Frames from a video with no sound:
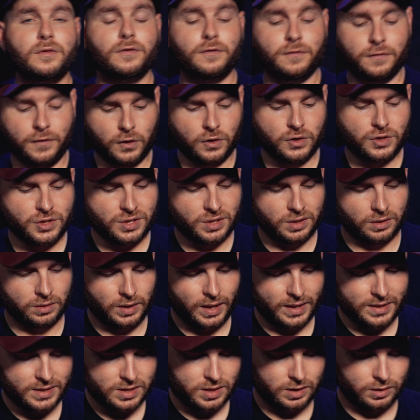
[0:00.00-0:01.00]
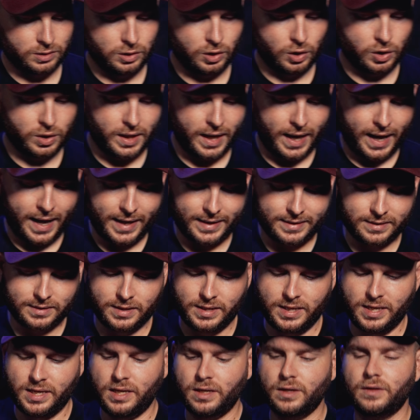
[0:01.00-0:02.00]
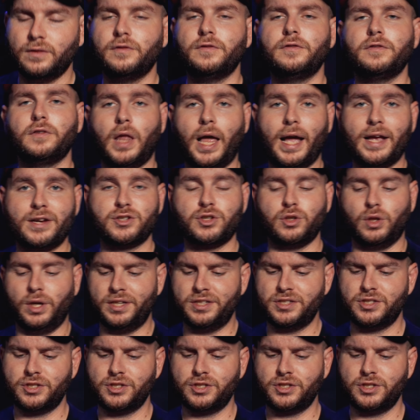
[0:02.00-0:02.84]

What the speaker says: first, let's look at the flashlight.